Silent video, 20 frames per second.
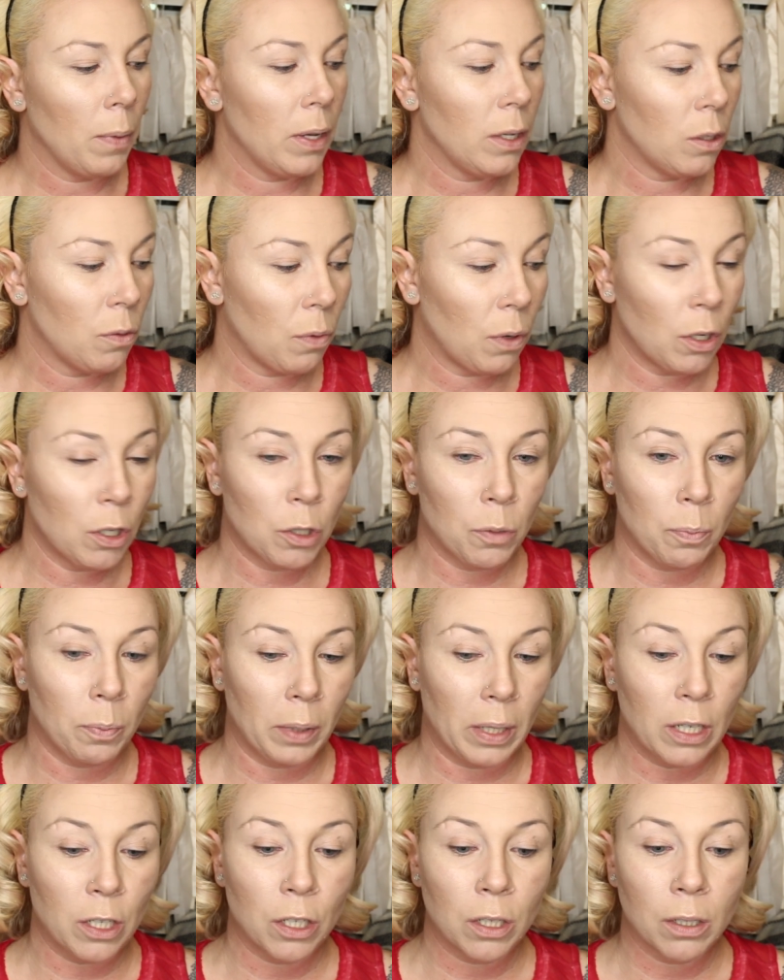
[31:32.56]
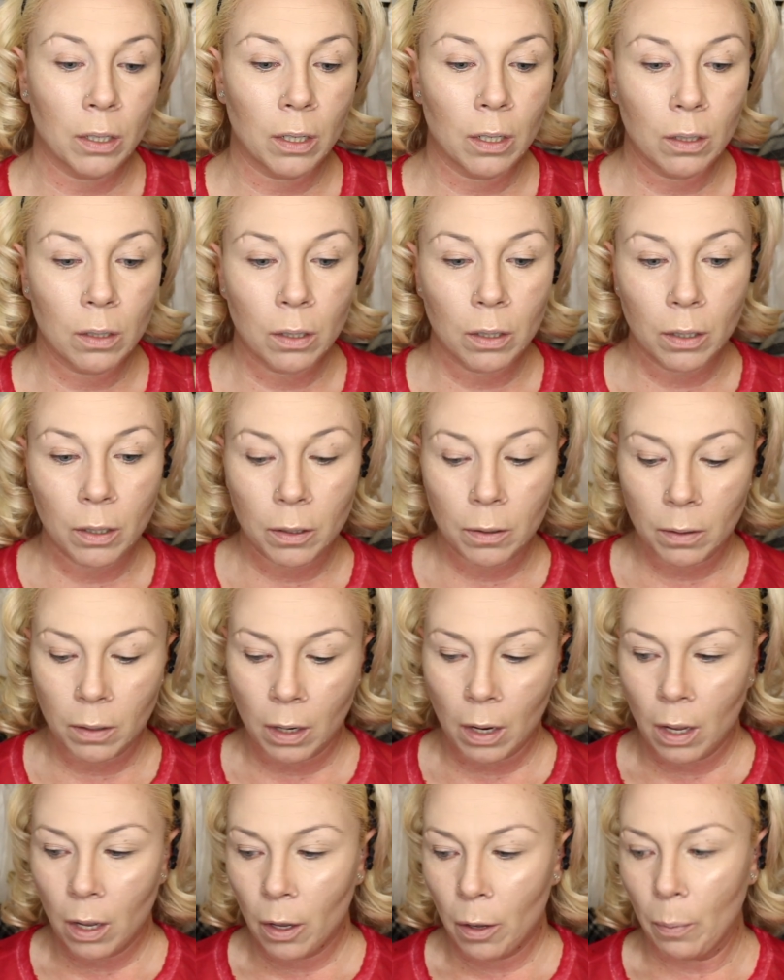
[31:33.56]
As far as blush is concerned,
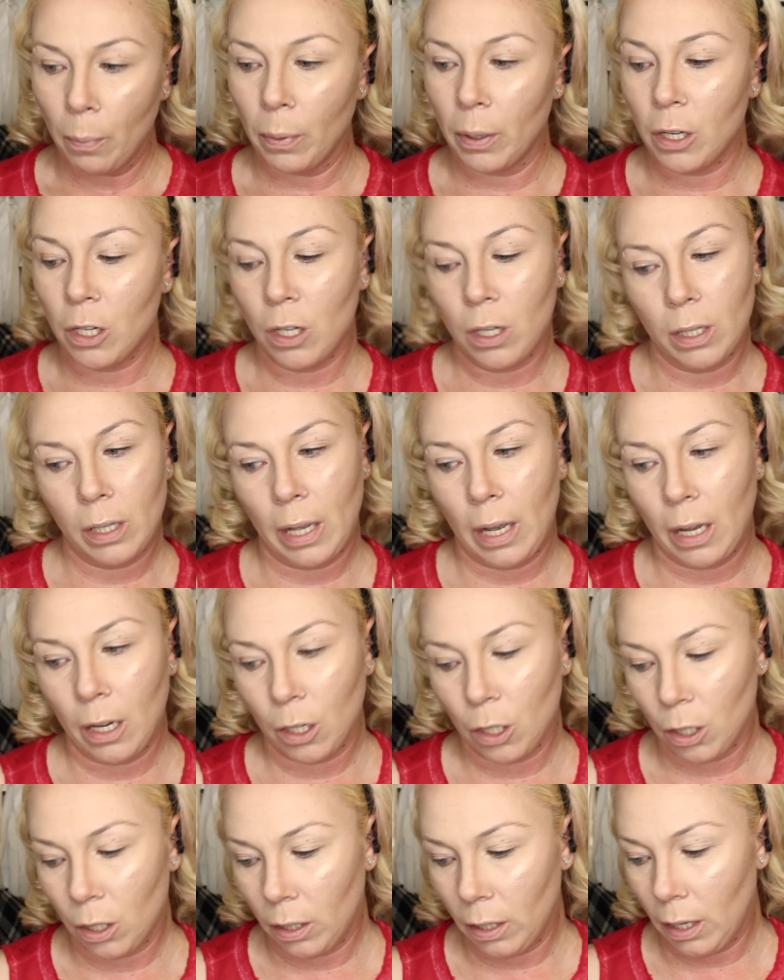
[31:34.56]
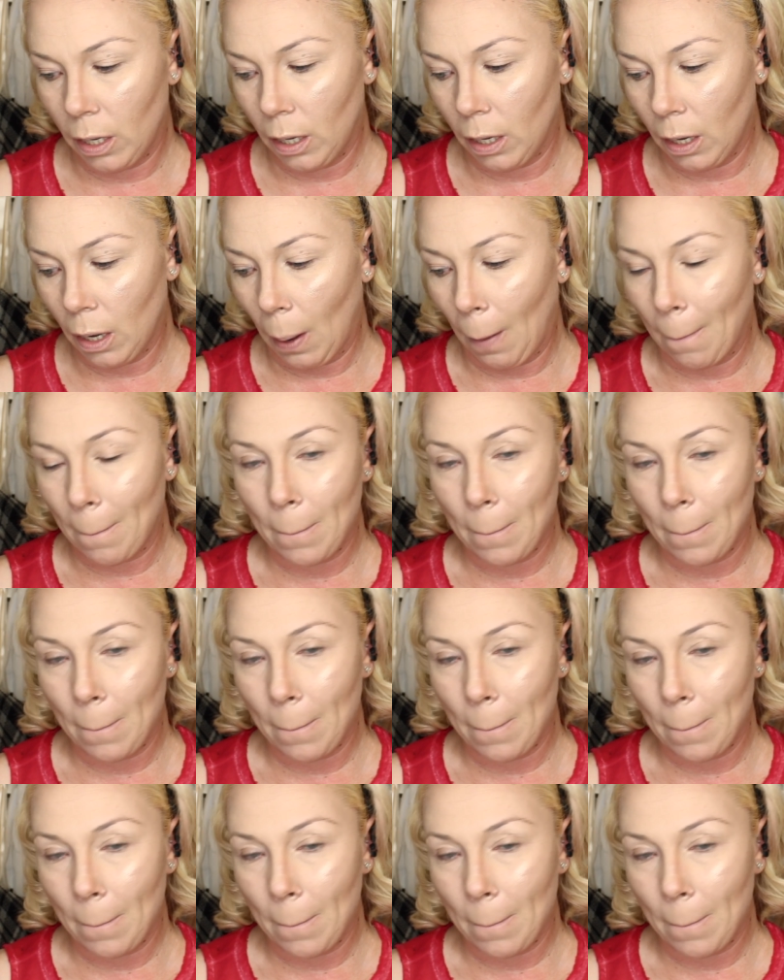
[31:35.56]
blush is actually